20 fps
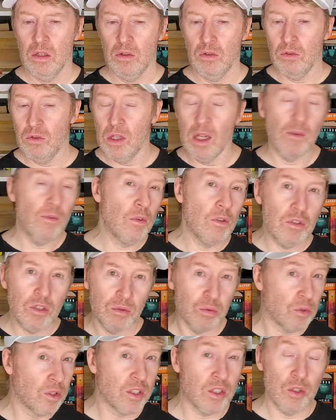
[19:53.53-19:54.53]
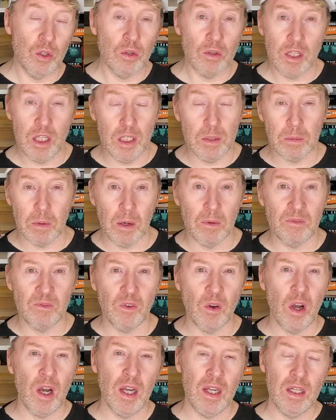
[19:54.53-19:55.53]
levels will still keep up
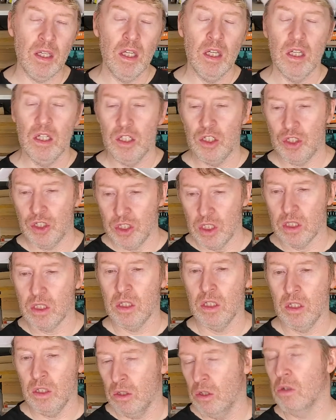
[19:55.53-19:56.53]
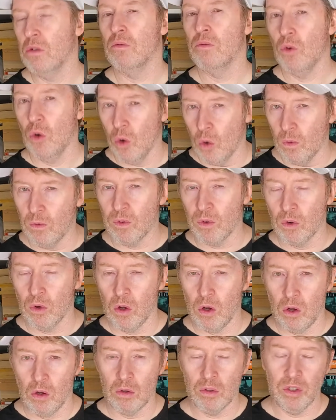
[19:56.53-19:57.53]
fine. It's just that your
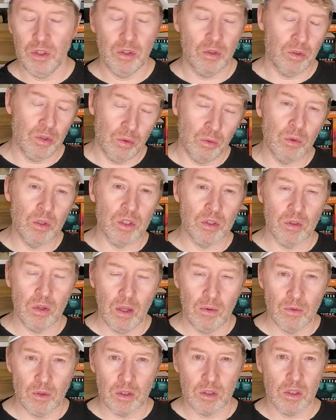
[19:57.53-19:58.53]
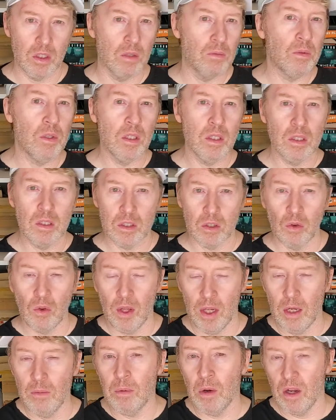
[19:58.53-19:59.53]
overall, your wizard level is going to be
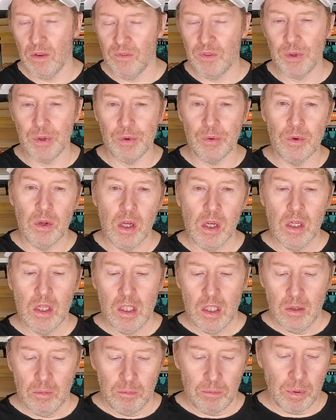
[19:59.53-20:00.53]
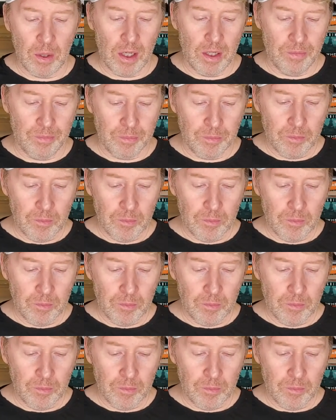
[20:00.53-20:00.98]
delayed by a few. But